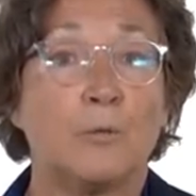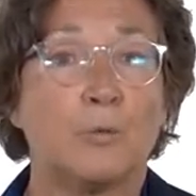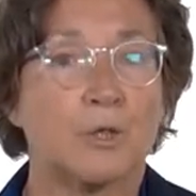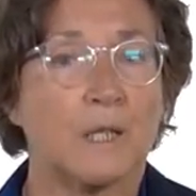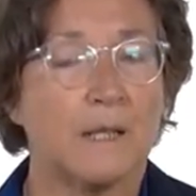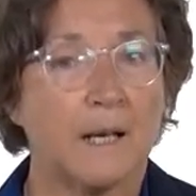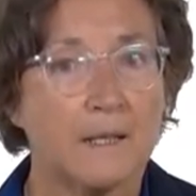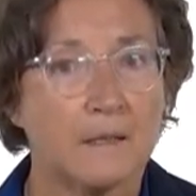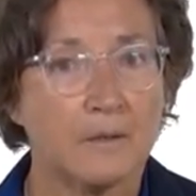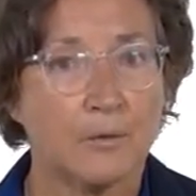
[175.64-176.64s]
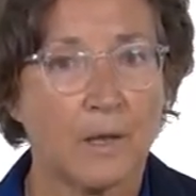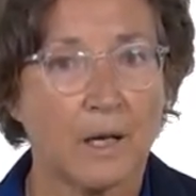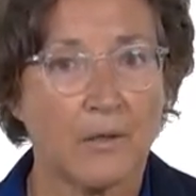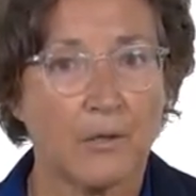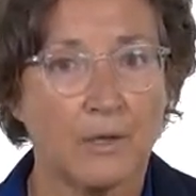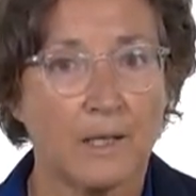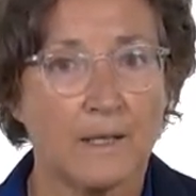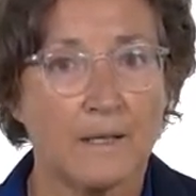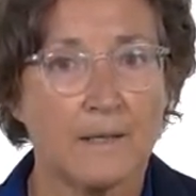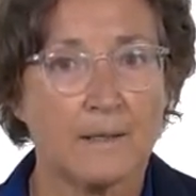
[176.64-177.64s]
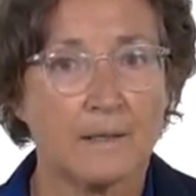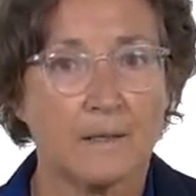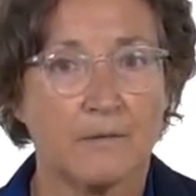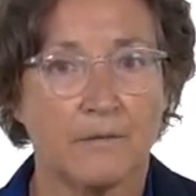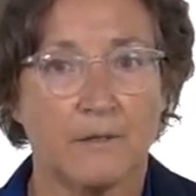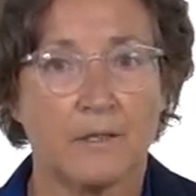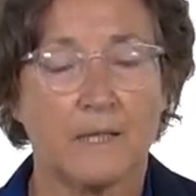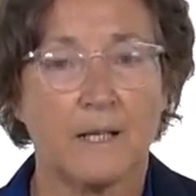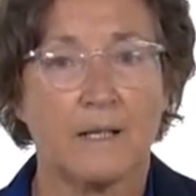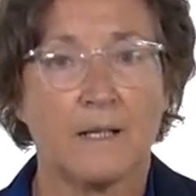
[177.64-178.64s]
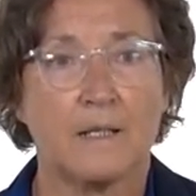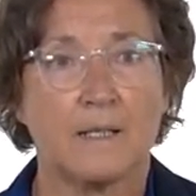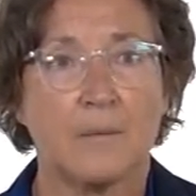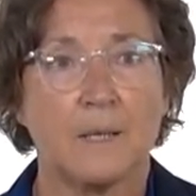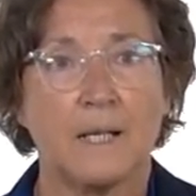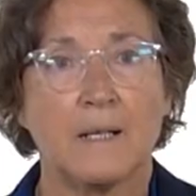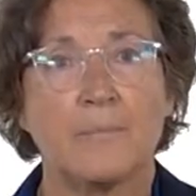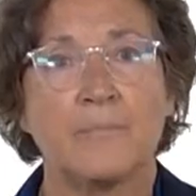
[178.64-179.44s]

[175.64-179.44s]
was dedicated to the Catholic kings, Ferdinand and Isabella,